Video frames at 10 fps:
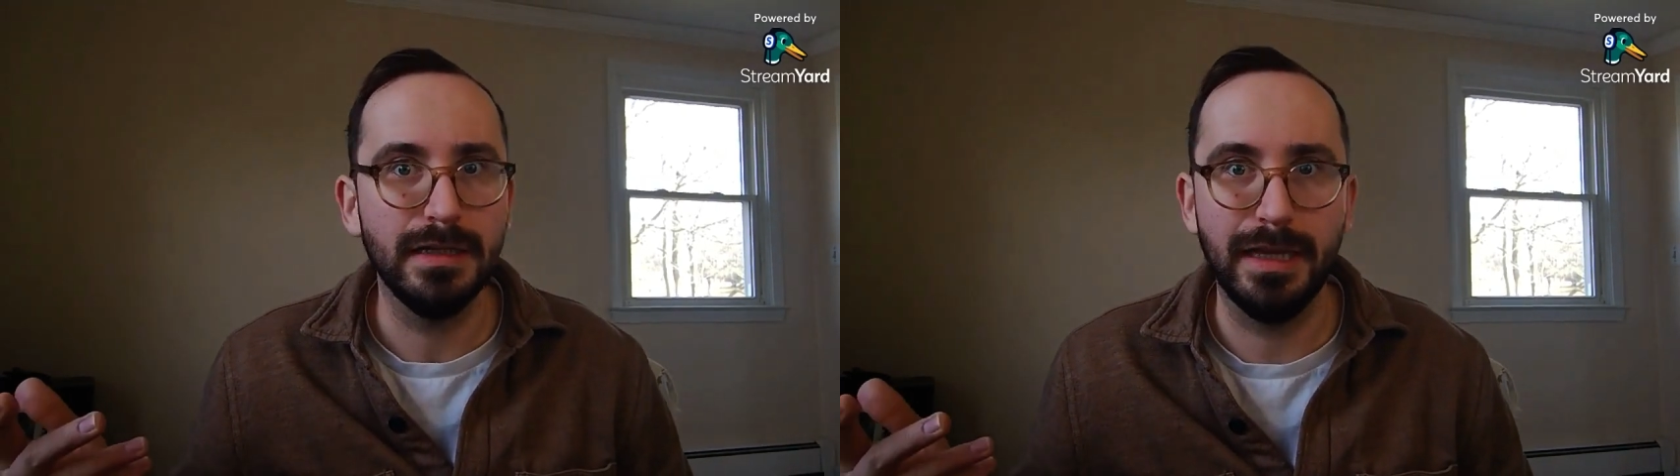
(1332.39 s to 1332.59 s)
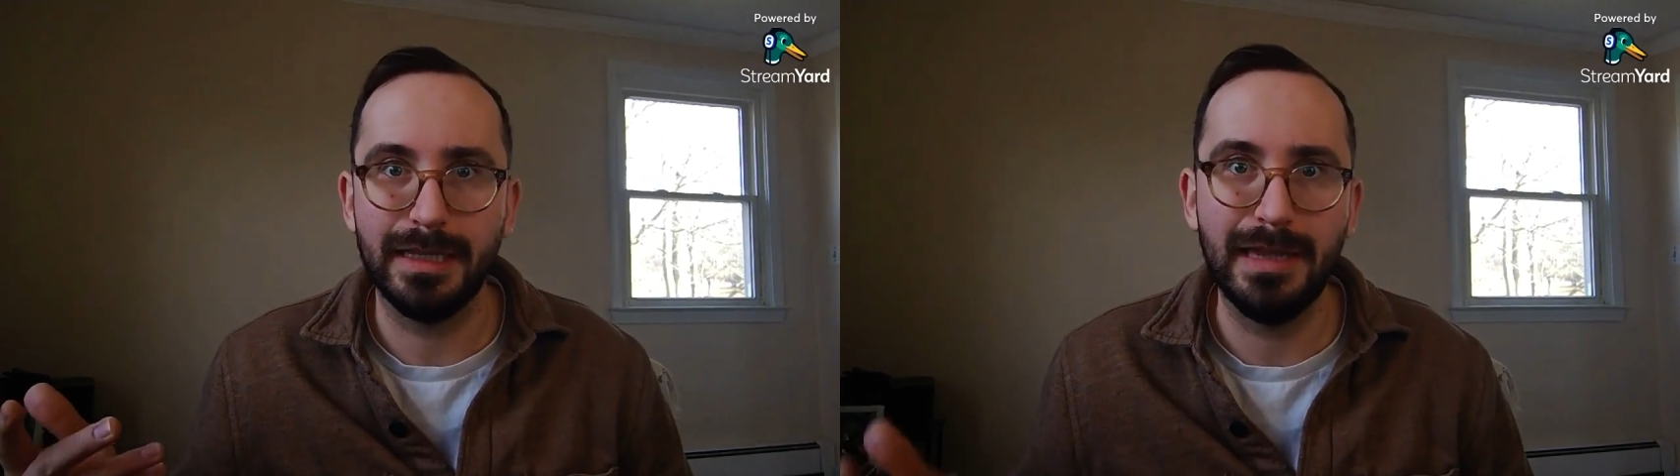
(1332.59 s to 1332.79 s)

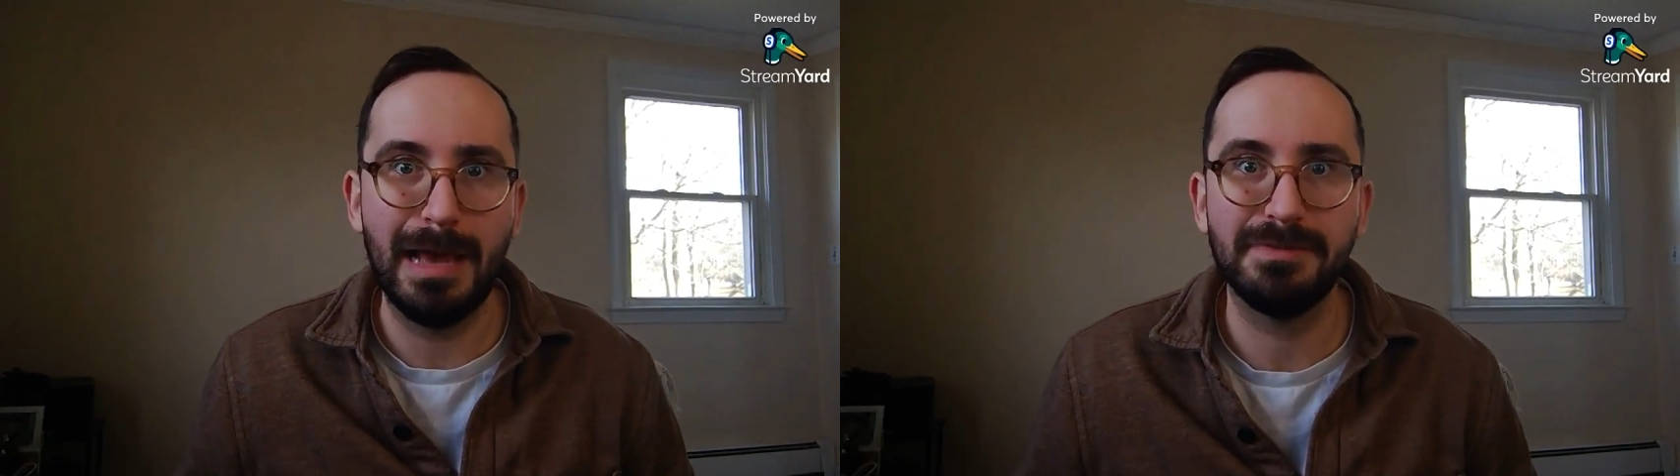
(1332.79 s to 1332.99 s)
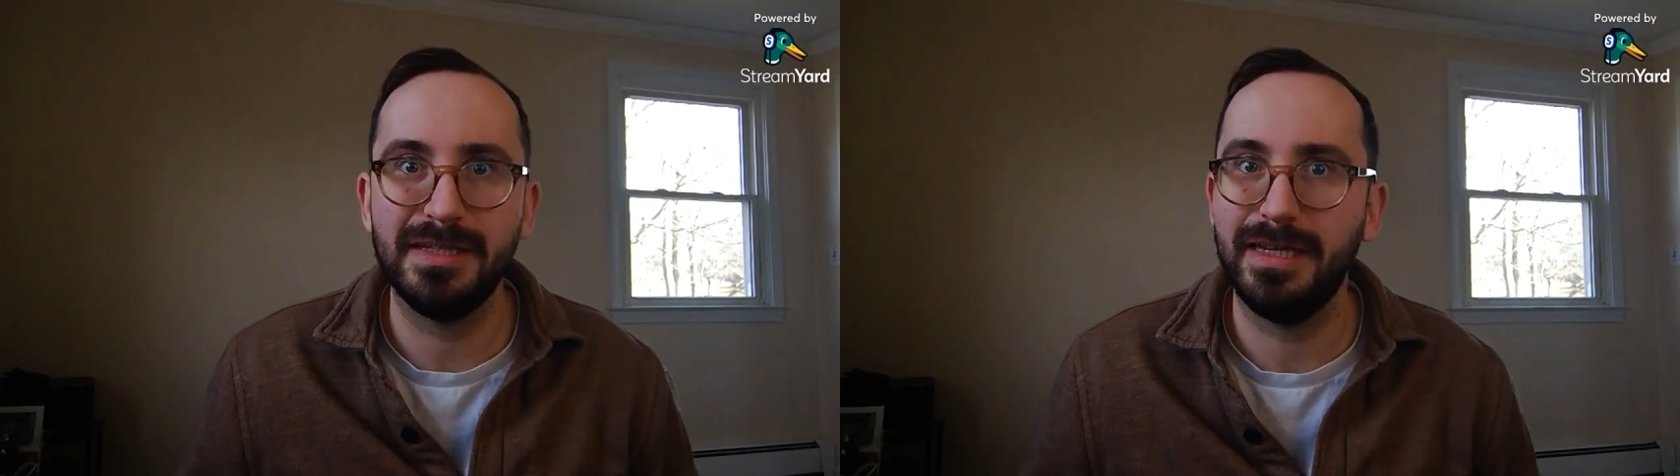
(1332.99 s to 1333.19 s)
like
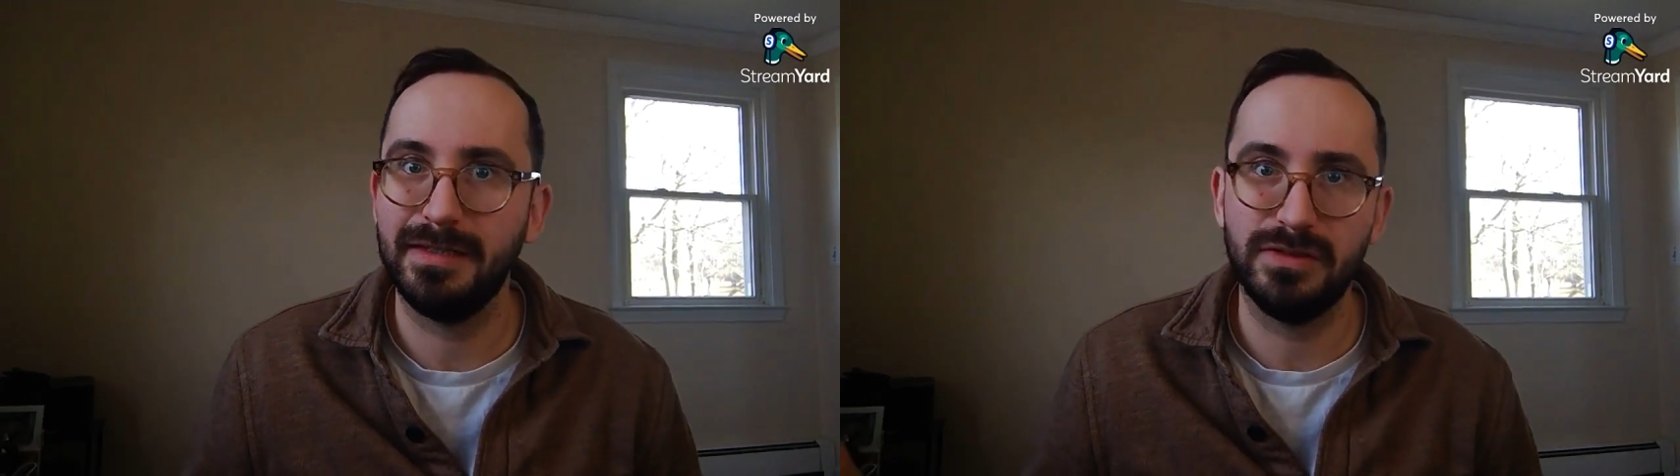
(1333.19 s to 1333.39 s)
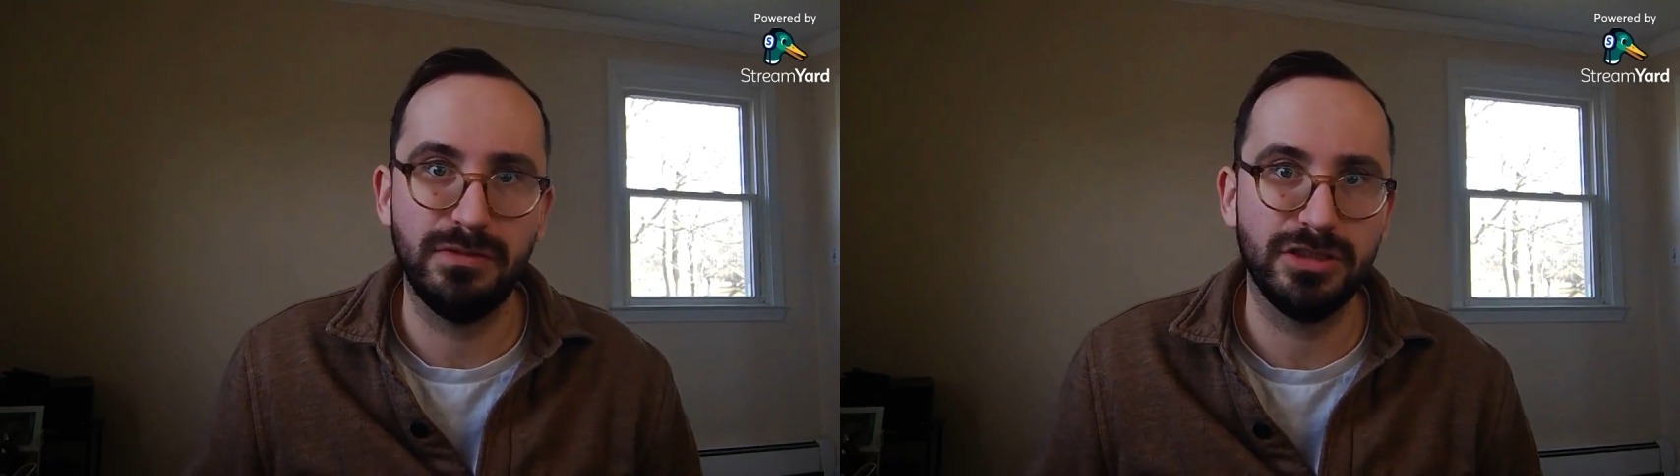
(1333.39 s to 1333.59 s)

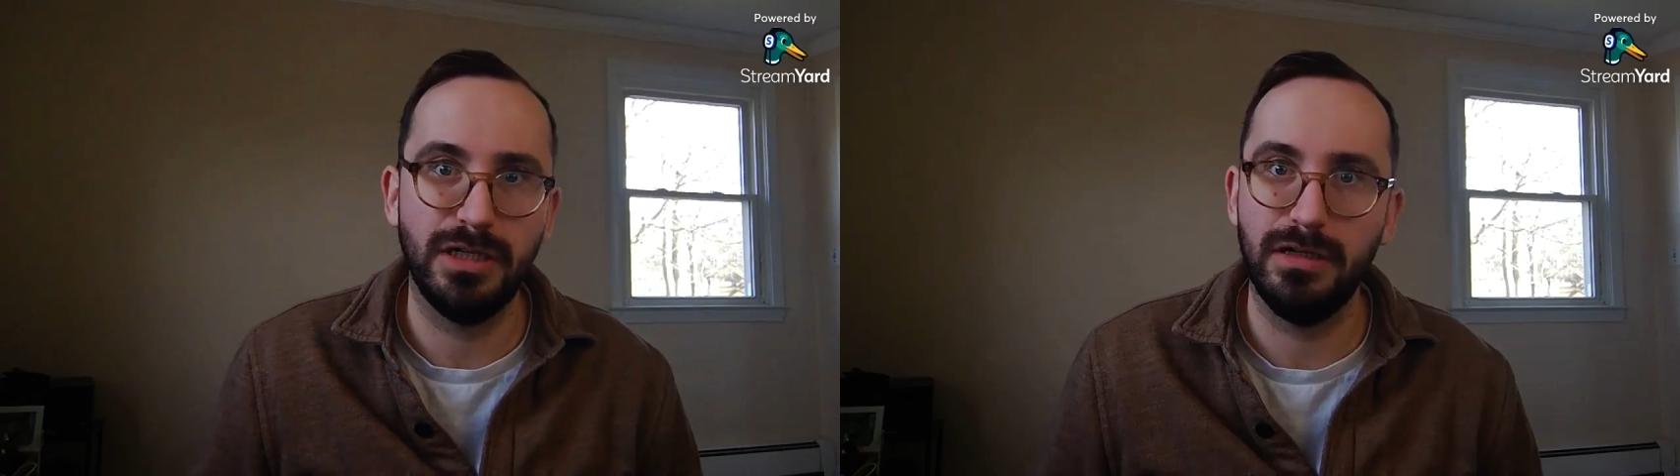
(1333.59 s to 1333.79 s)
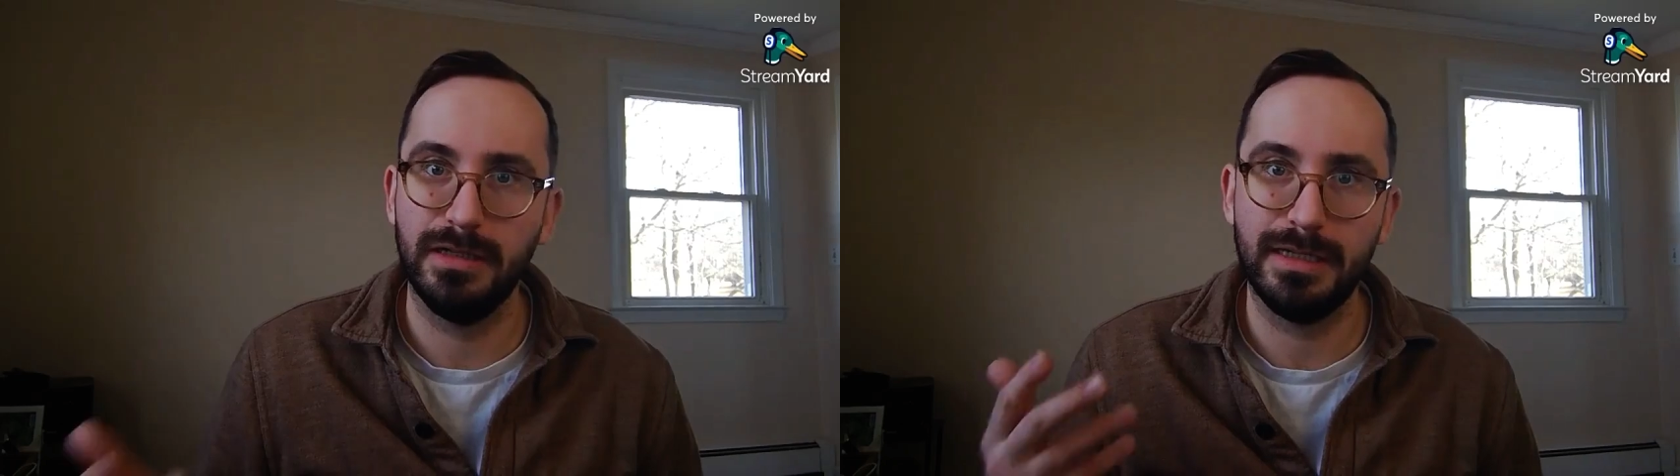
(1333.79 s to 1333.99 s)
Lapsang
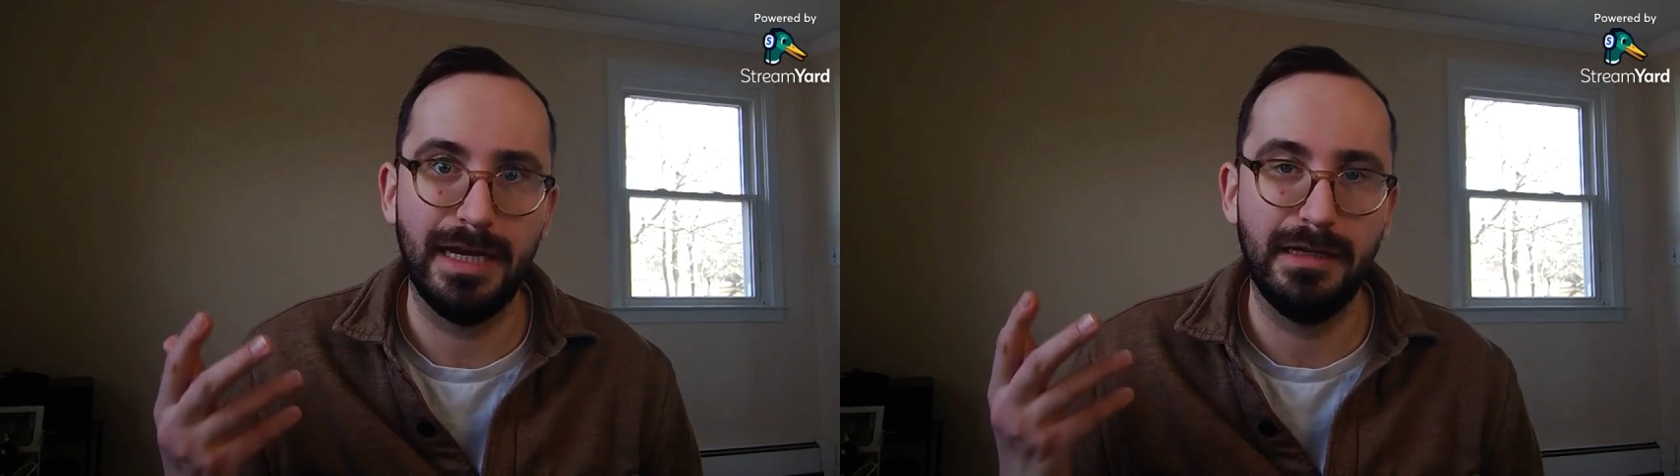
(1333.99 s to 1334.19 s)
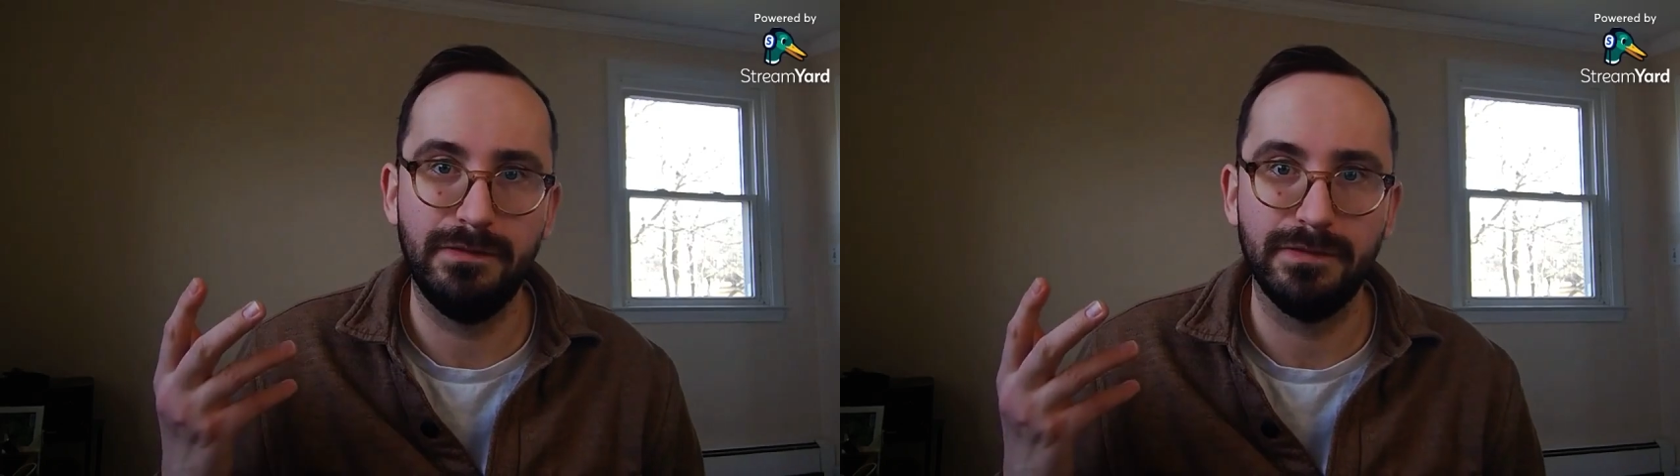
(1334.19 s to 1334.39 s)
Souchong
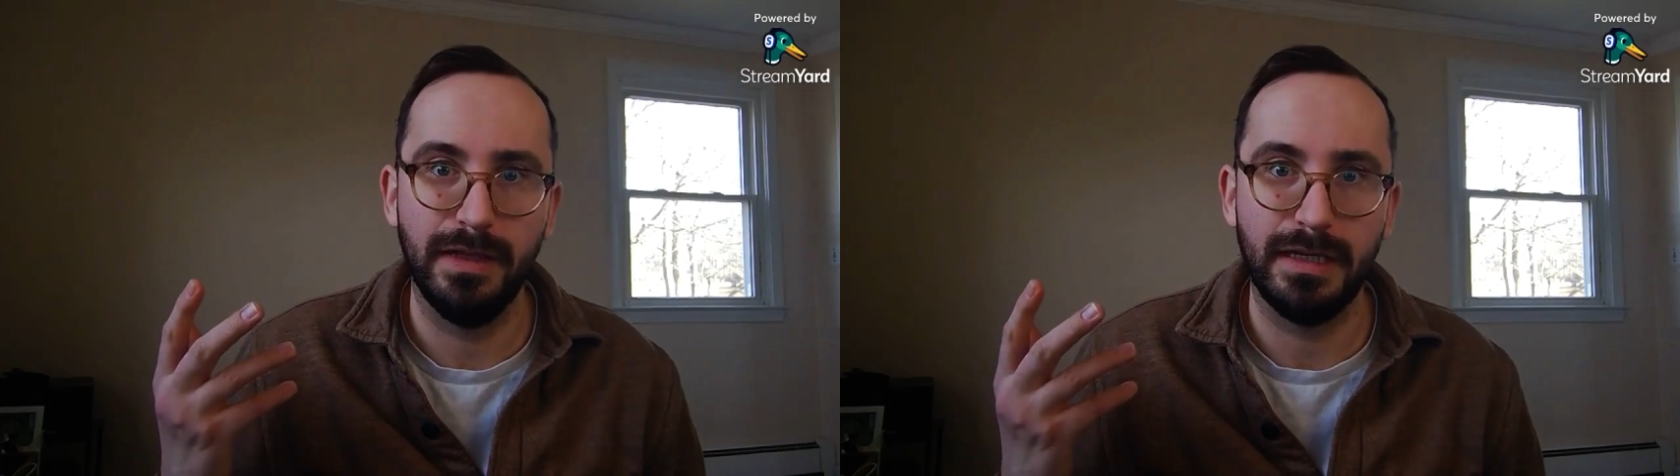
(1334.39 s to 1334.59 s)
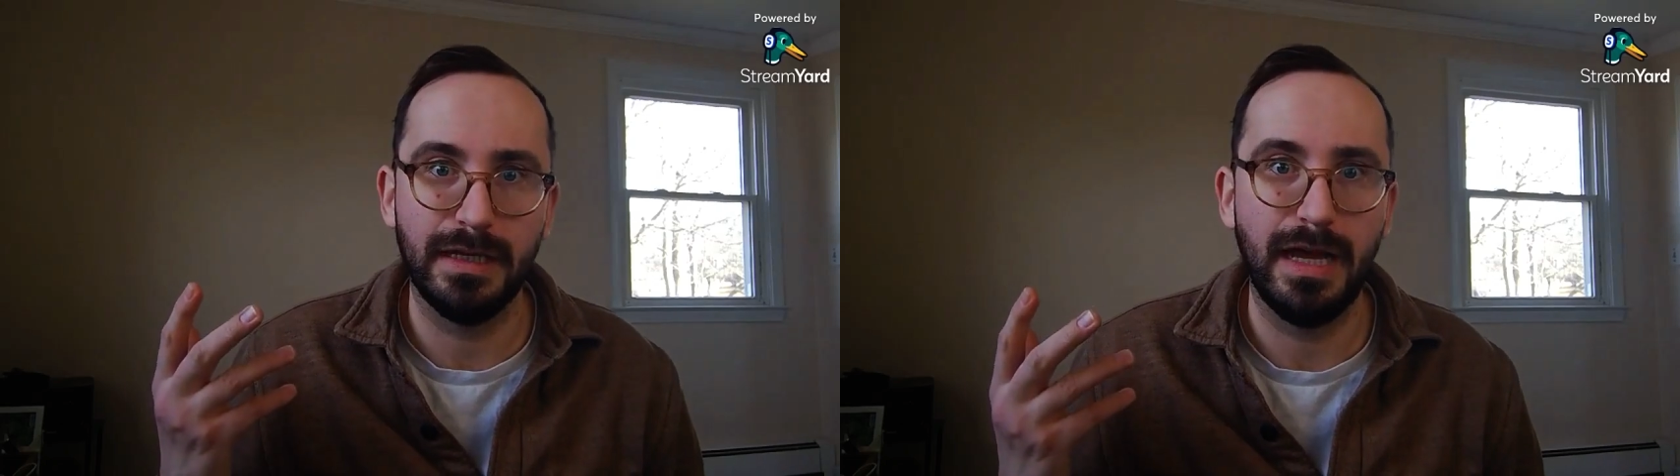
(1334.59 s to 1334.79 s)
kind of
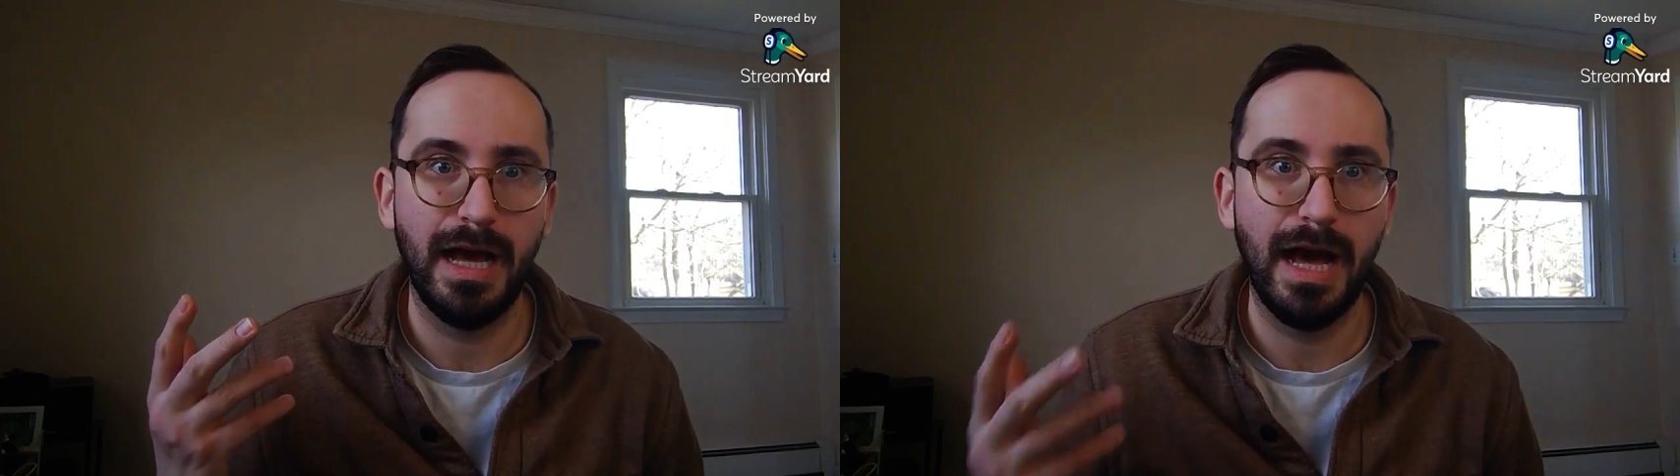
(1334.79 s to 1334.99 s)
like